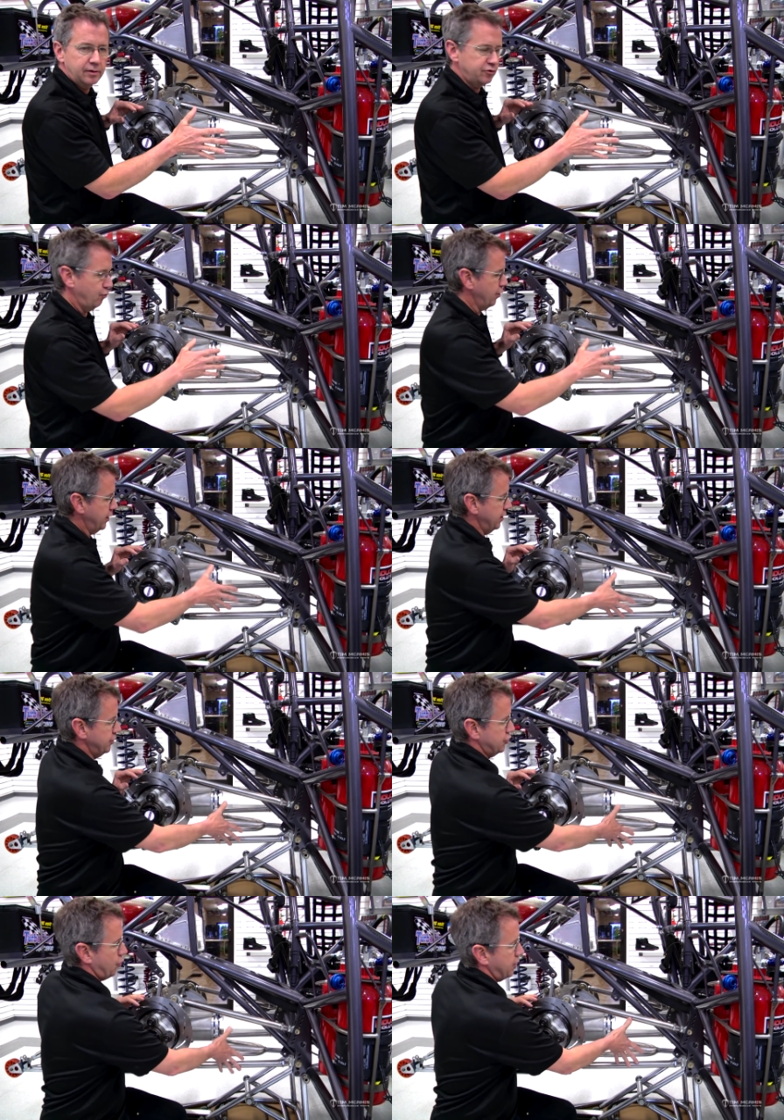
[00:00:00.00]
So we're gonna
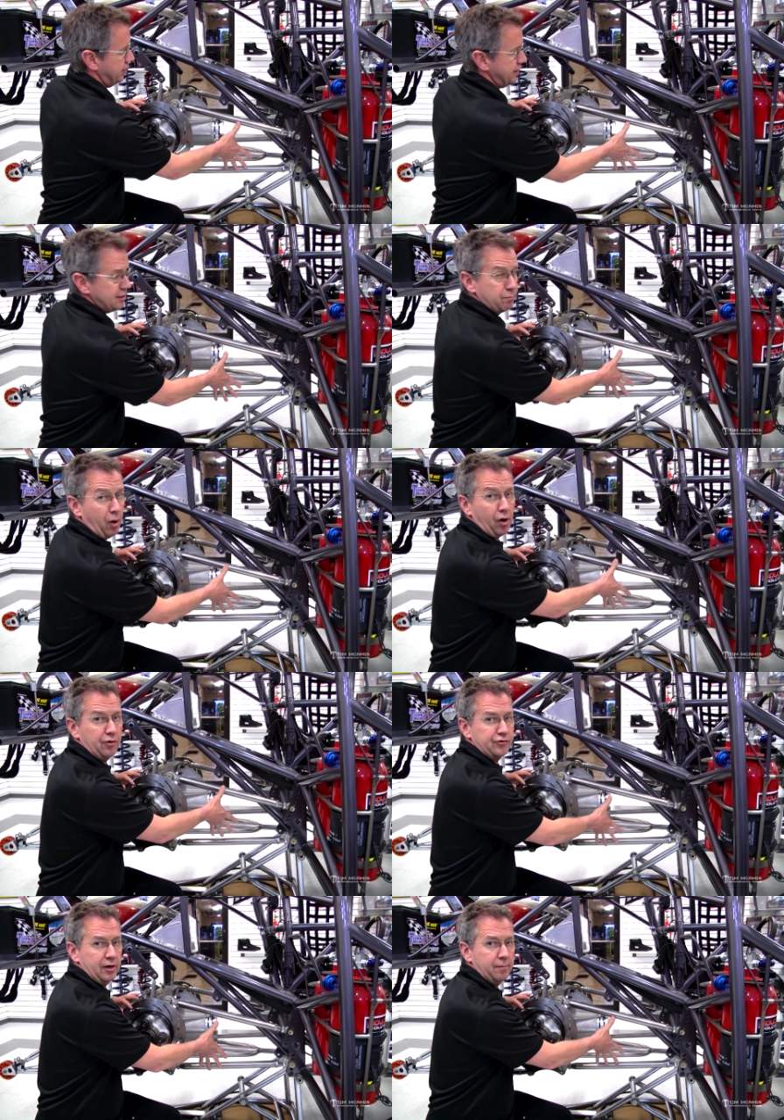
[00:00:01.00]
shorten these
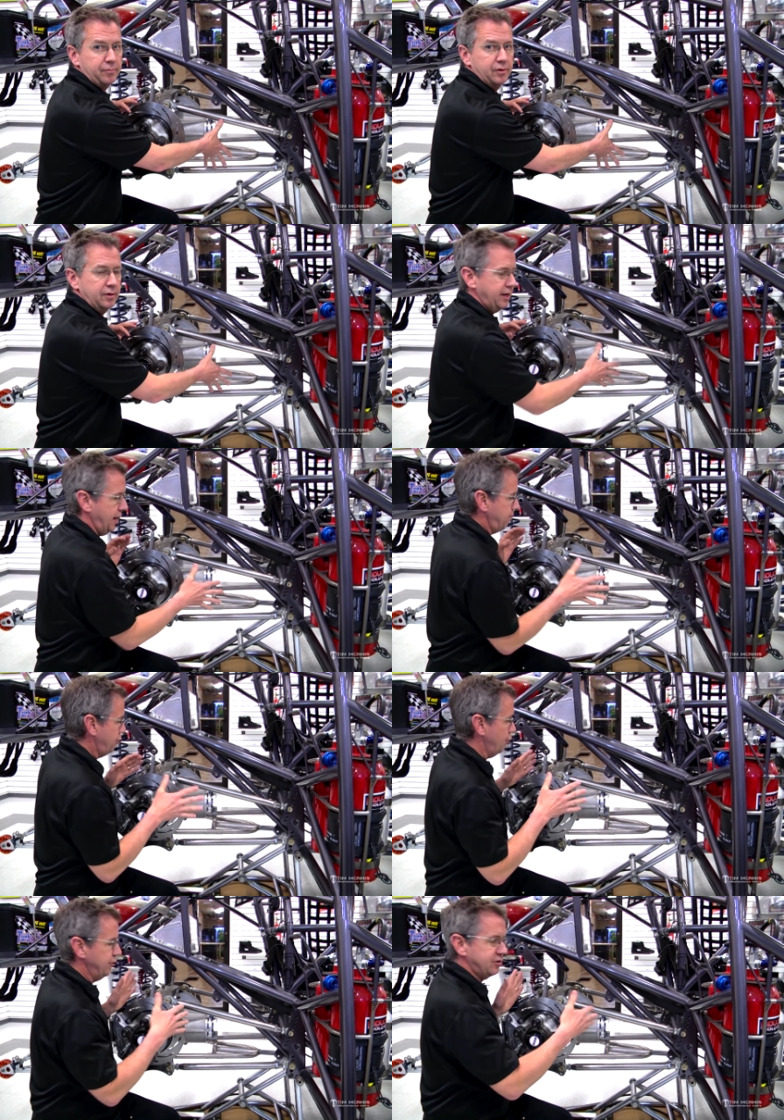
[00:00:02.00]
bars up and
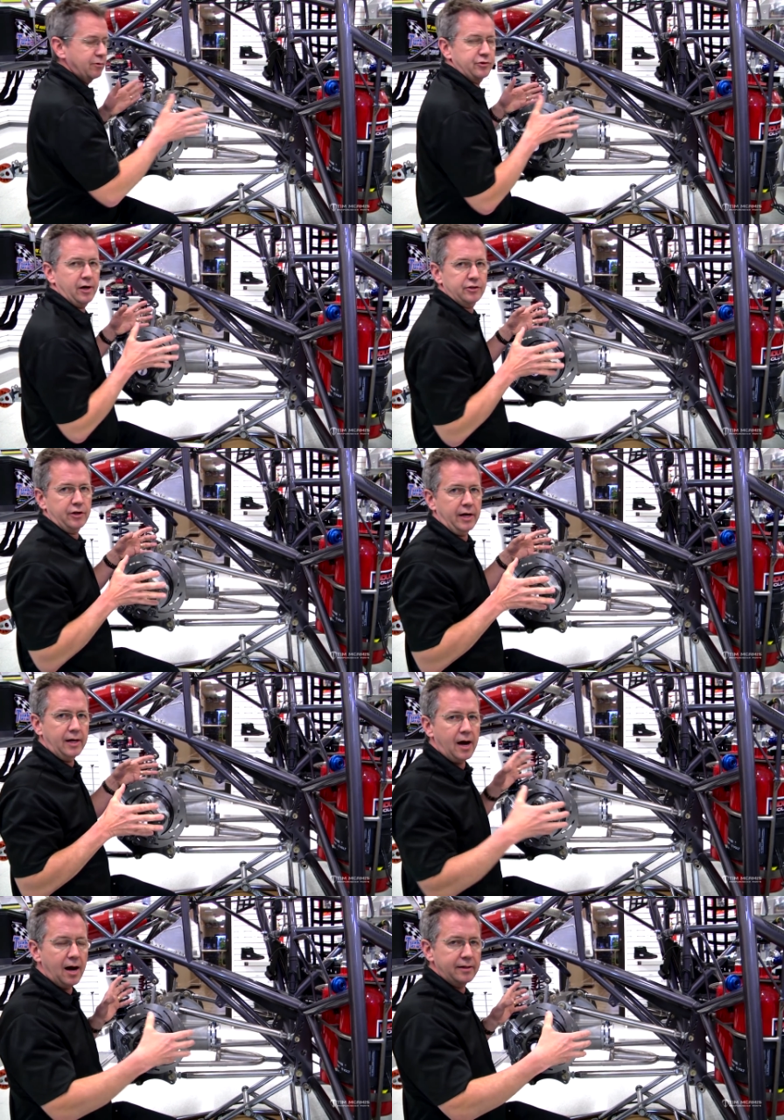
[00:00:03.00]
pull this, so we're actually gonna
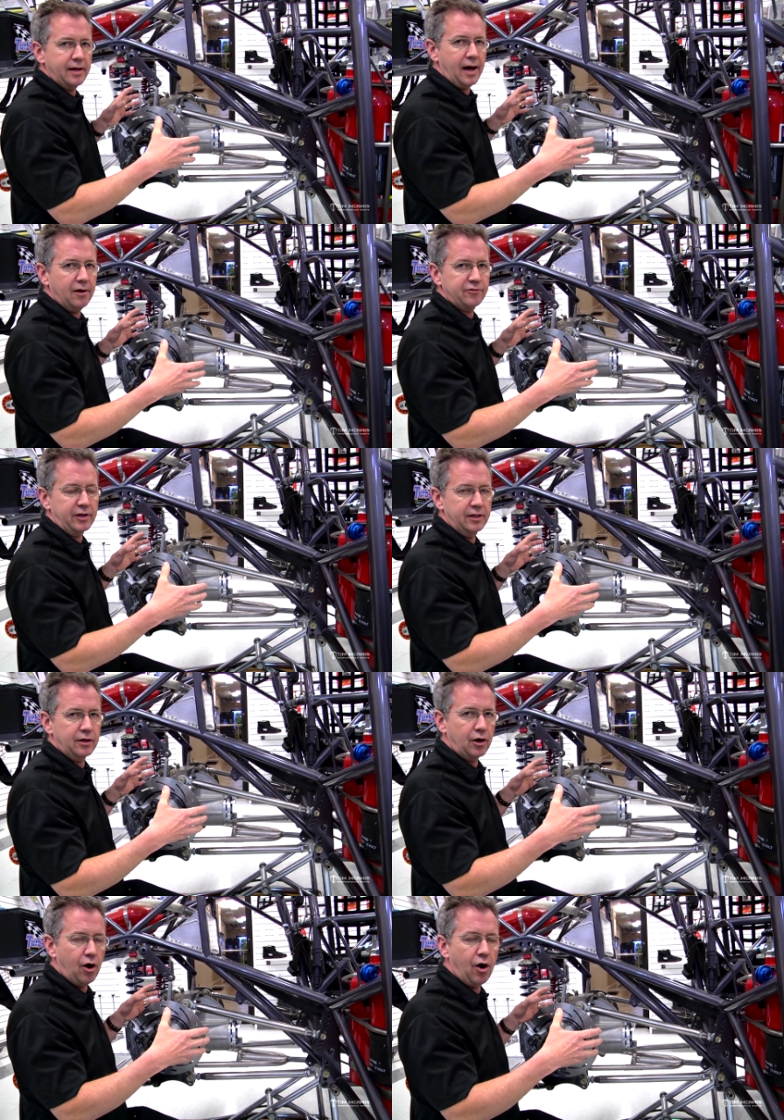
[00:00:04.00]
cock the housing in the
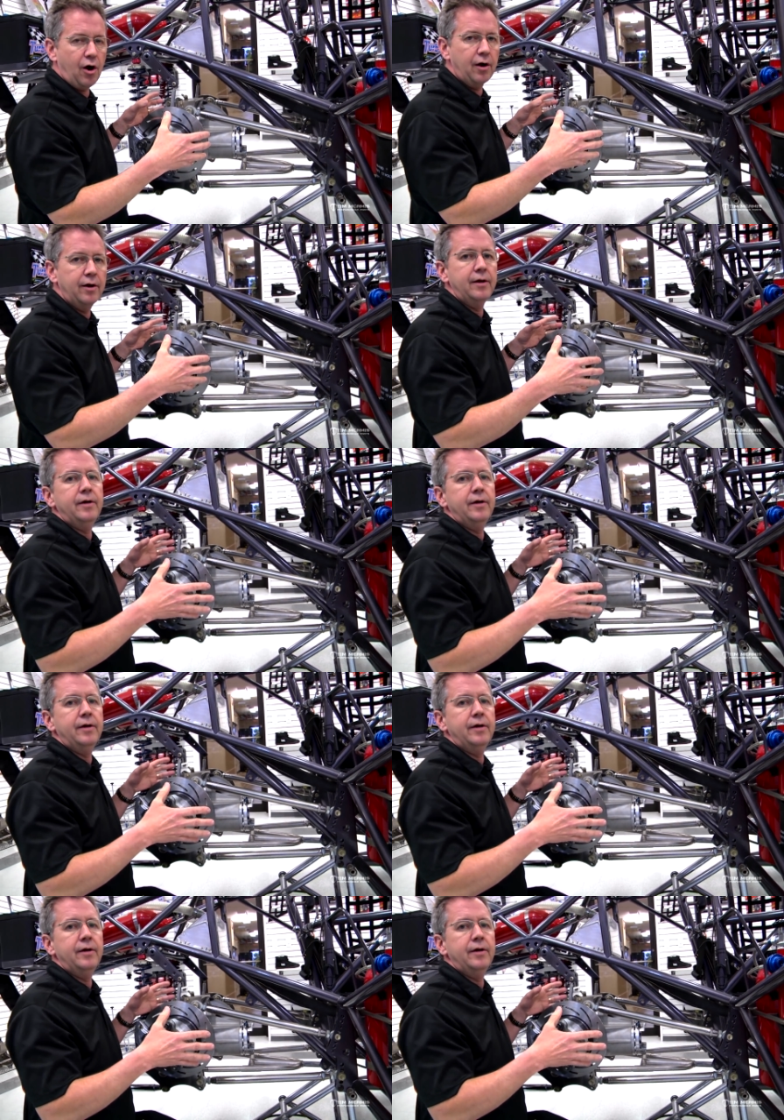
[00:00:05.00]
car